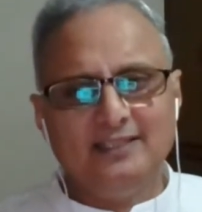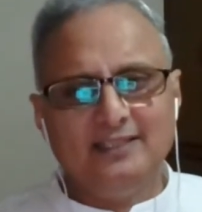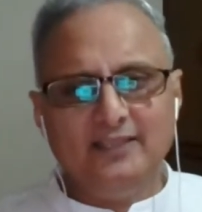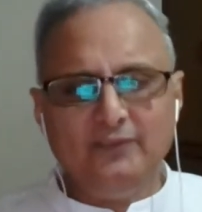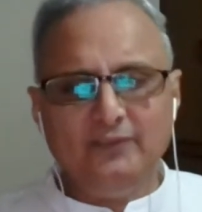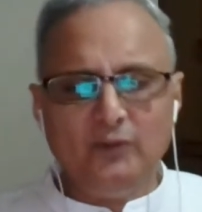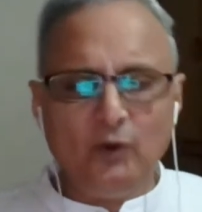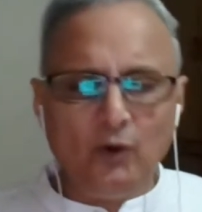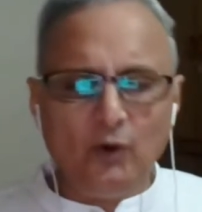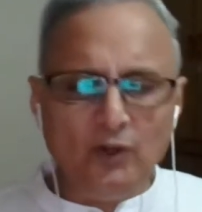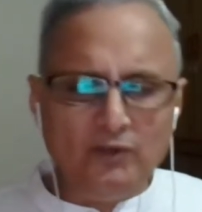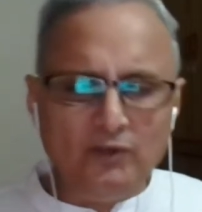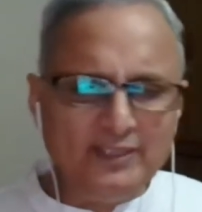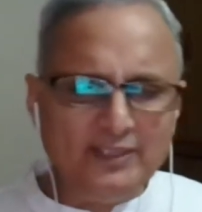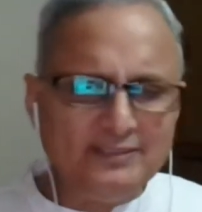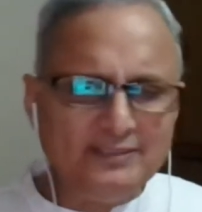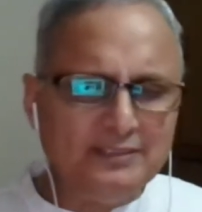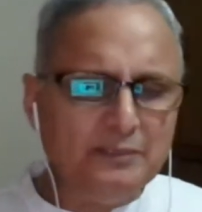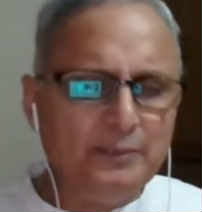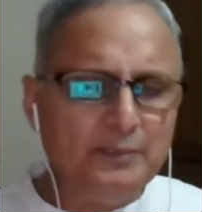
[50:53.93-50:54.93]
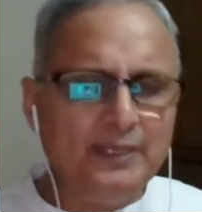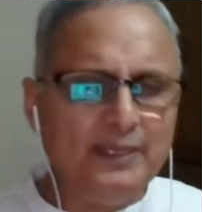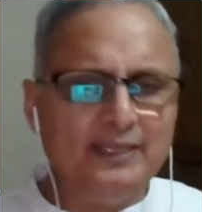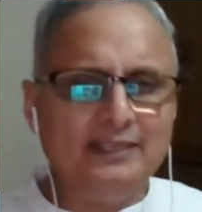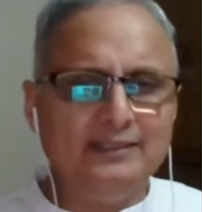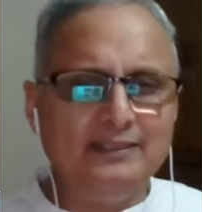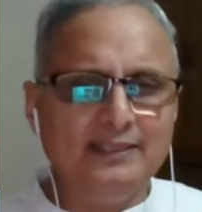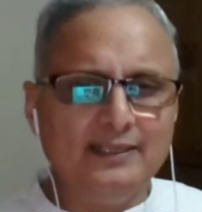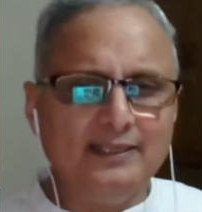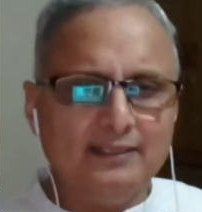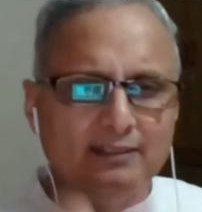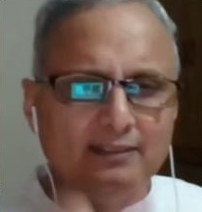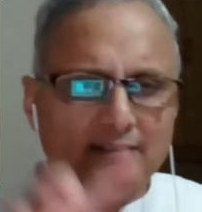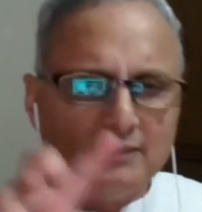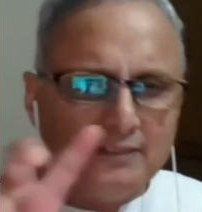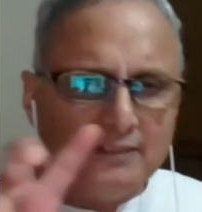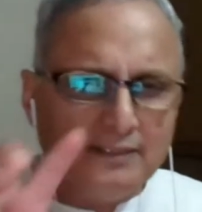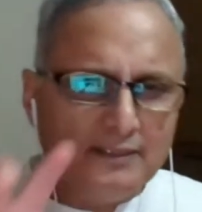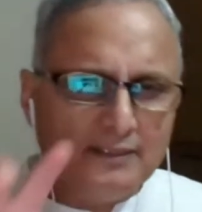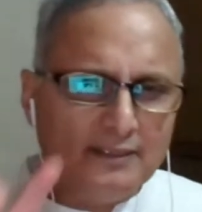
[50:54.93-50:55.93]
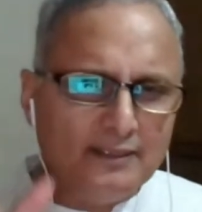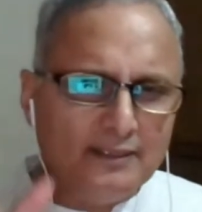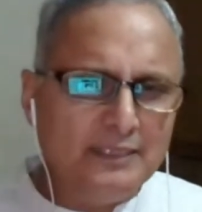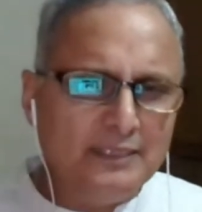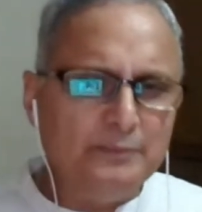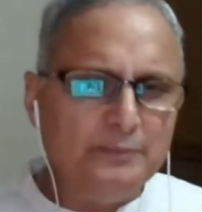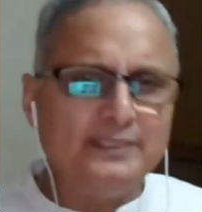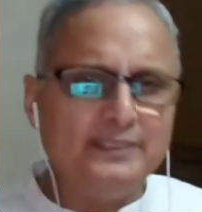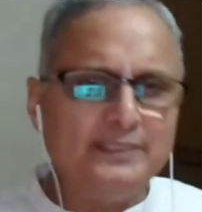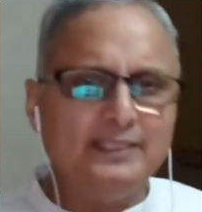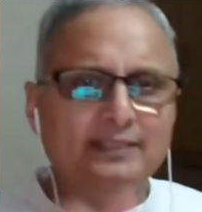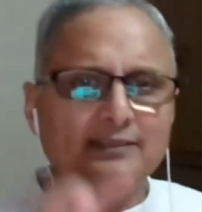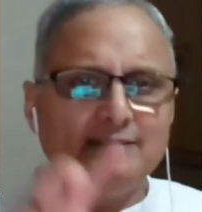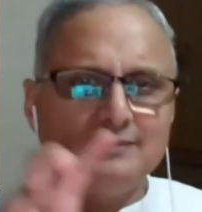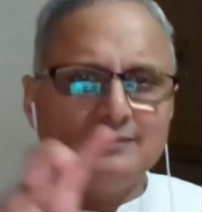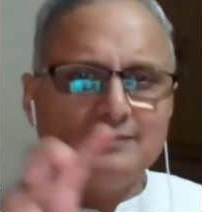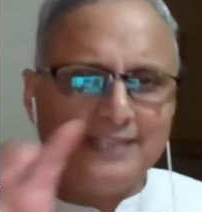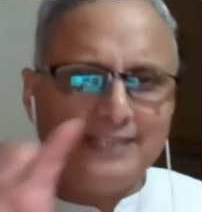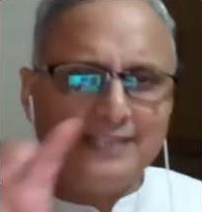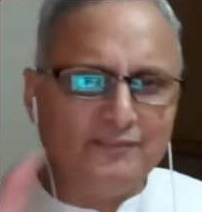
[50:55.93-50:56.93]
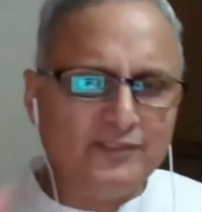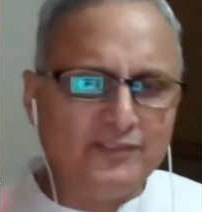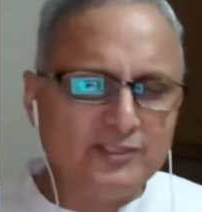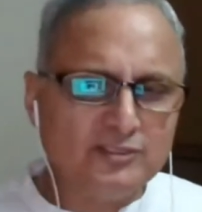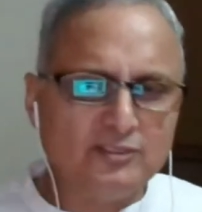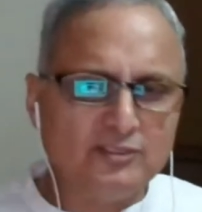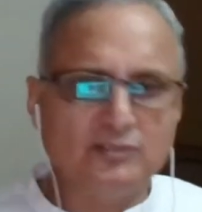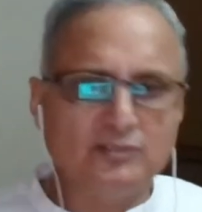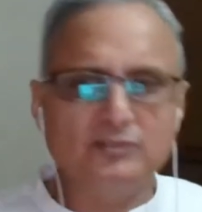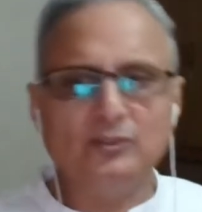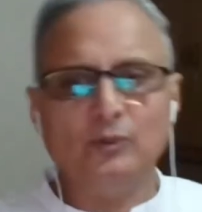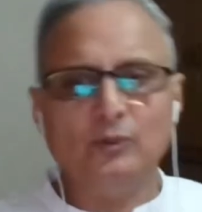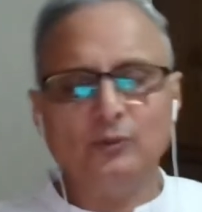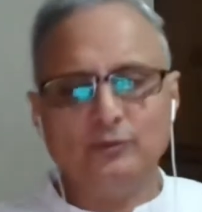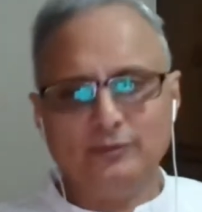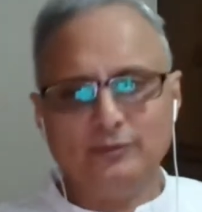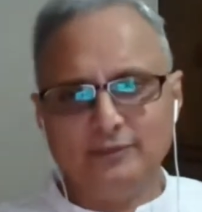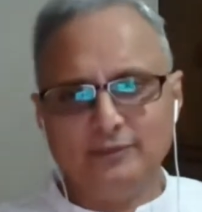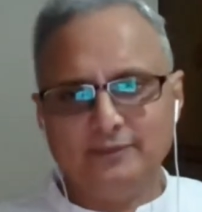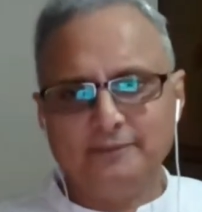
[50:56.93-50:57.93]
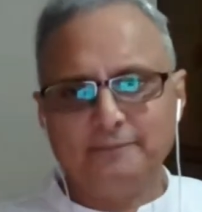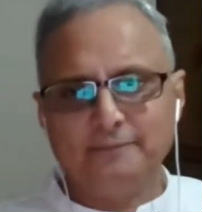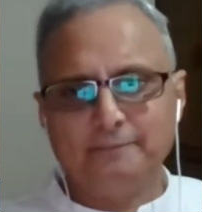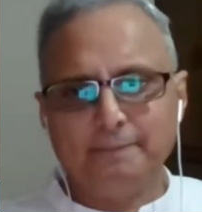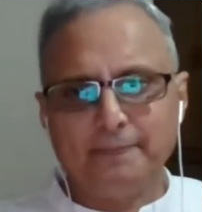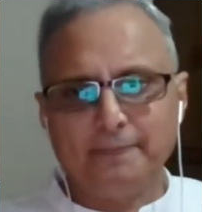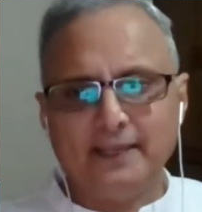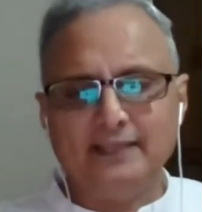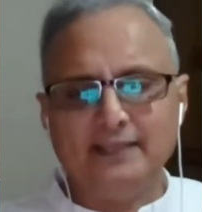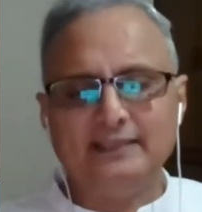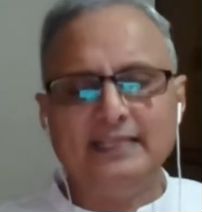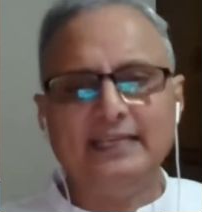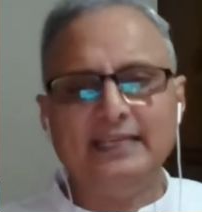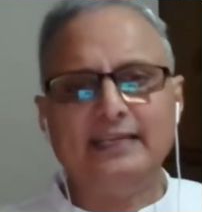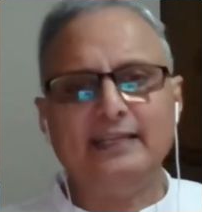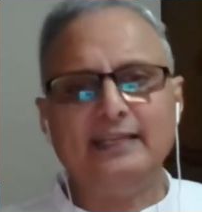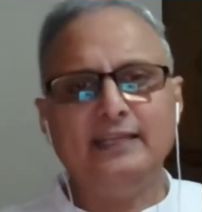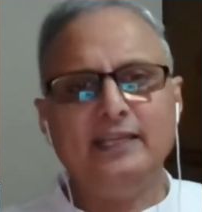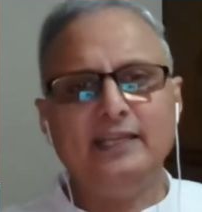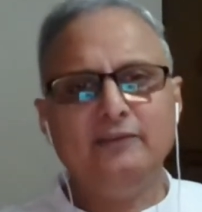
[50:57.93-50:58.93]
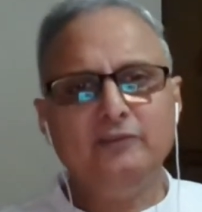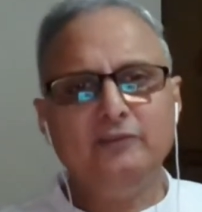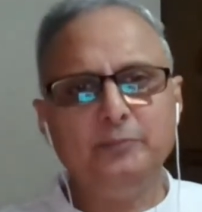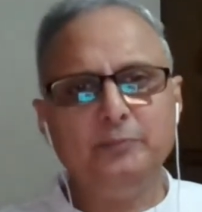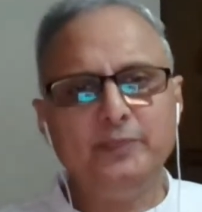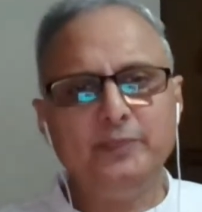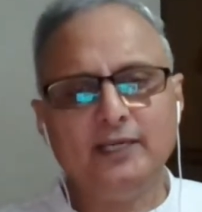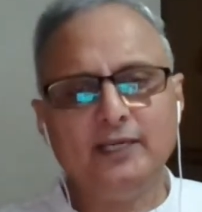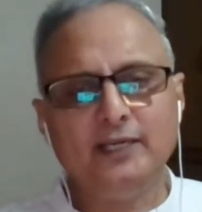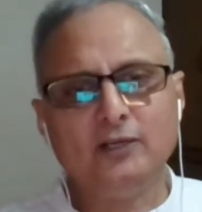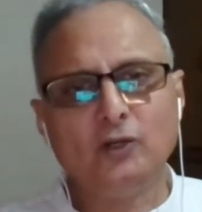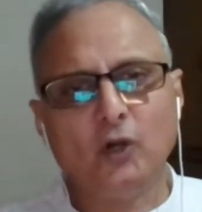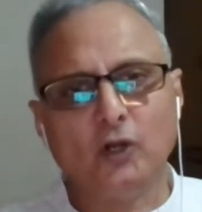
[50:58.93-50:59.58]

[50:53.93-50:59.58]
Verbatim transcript: they will always remain in their limited selfish zone and they can never be a